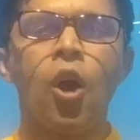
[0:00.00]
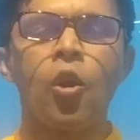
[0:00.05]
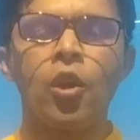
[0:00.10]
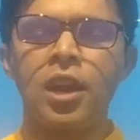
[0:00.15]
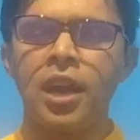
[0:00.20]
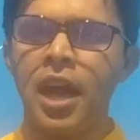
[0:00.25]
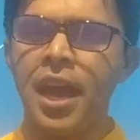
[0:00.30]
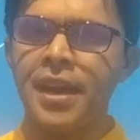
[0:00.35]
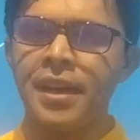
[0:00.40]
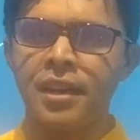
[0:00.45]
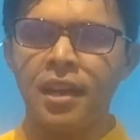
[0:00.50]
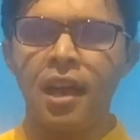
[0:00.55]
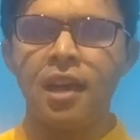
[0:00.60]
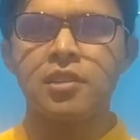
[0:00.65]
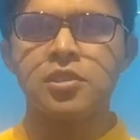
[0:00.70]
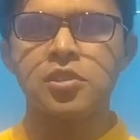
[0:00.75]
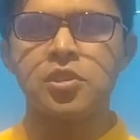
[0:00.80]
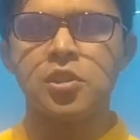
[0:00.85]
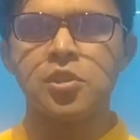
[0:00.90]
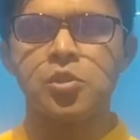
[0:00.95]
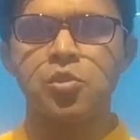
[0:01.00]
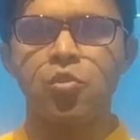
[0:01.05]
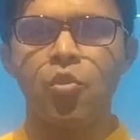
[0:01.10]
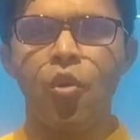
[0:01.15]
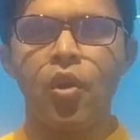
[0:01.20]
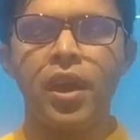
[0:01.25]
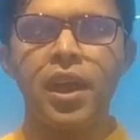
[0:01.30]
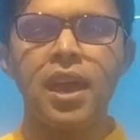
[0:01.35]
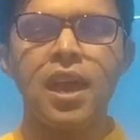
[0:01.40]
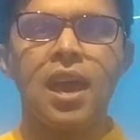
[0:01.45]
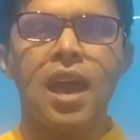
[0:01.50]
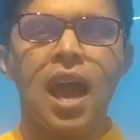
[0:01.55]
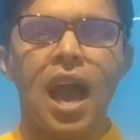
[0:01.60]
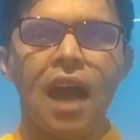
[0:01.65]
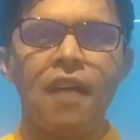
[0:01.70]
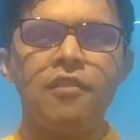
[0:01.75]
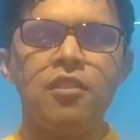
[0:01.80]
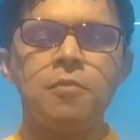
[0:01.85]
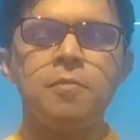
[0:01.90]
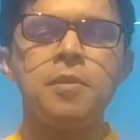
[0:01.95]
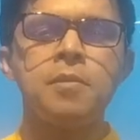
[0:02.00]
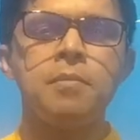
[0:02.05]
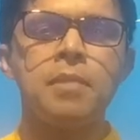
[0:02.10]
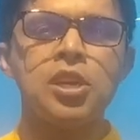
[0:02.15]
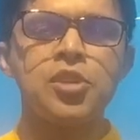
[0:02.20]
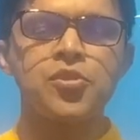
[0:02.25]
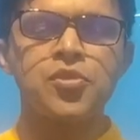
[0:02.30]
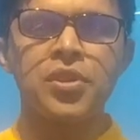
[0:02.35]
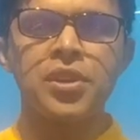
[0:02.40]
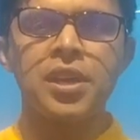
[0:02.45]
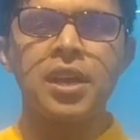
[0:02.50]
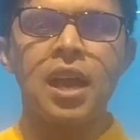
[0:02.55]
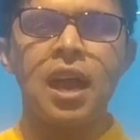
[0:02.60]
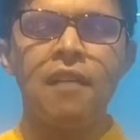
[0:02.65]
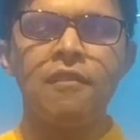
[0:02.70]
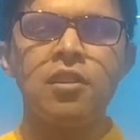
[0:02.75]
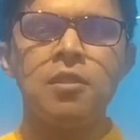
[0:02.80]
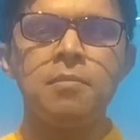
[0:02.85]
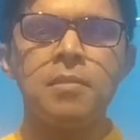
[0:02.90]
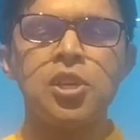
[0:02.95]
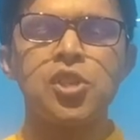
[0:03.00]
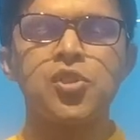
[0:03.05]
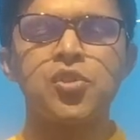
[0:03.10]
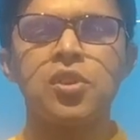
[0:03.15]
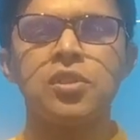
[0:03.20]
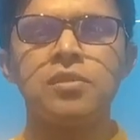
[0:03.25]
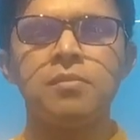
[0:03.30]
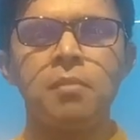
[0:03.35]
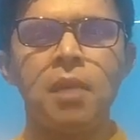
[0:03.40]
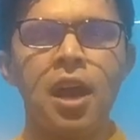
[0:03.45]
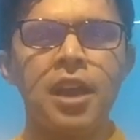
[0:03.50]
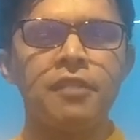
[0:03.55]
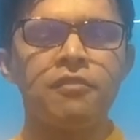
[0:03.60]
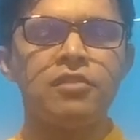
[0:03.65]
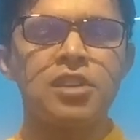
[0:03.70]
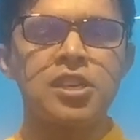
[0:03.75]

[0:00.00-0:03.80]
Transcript: online classes. Okay, I will mention my